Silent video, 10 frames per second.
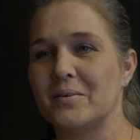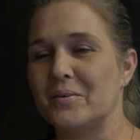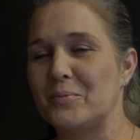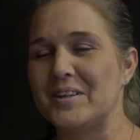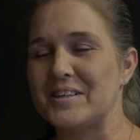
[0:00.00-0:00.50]

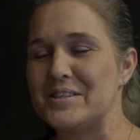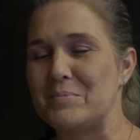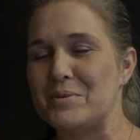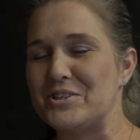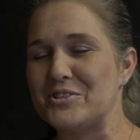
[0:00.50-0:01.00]
would listen to
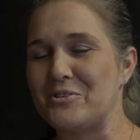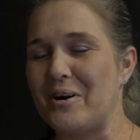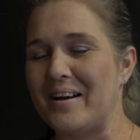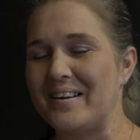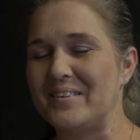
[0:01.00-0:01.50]
me just
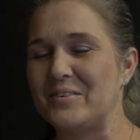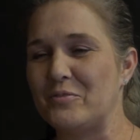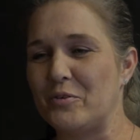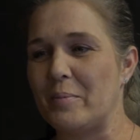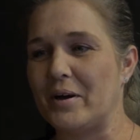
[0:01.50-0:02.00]
cry
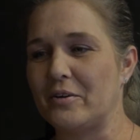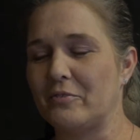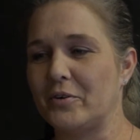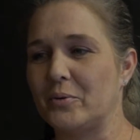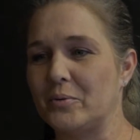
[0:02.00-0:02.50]
for
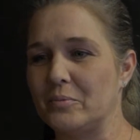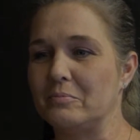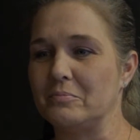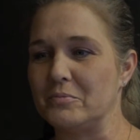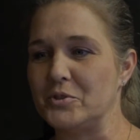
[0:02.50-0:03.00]

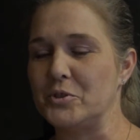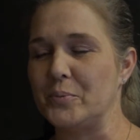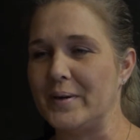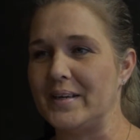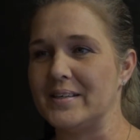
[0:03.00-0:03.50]
2
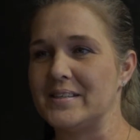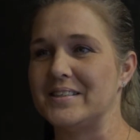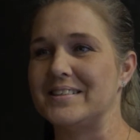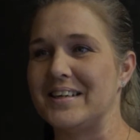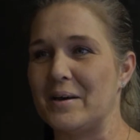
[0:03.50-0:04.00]
weeks,
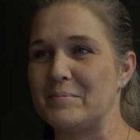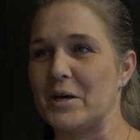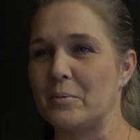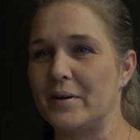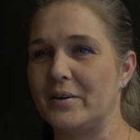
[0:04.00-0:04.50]
and she kept
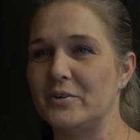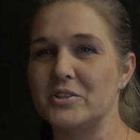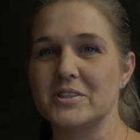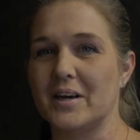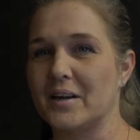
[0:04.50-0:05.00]
telling me, you
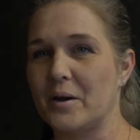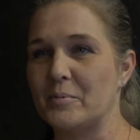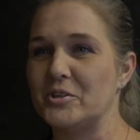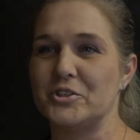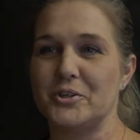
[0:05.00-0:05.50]
just got to come
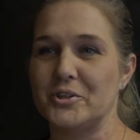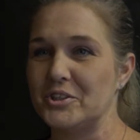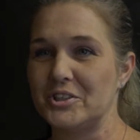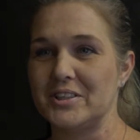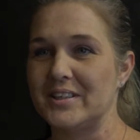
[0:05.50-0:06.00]
to
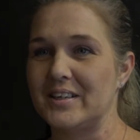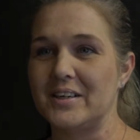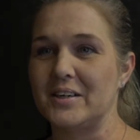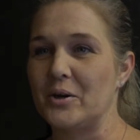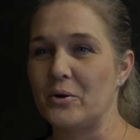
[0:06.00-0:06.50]
church.
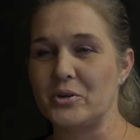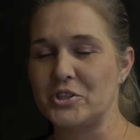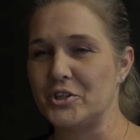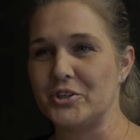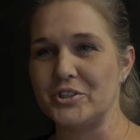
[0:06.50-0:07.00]
Go to
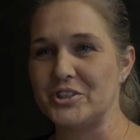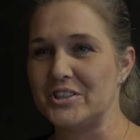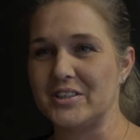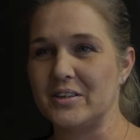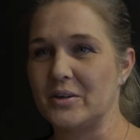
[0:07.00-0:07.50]
church,
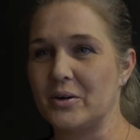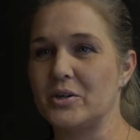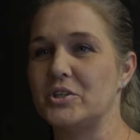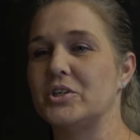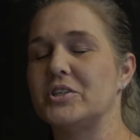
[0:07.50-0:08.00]

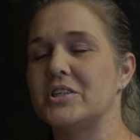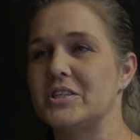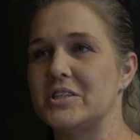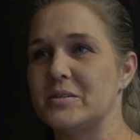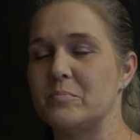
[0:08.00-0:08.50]
and
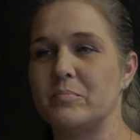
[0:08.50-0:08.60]
just,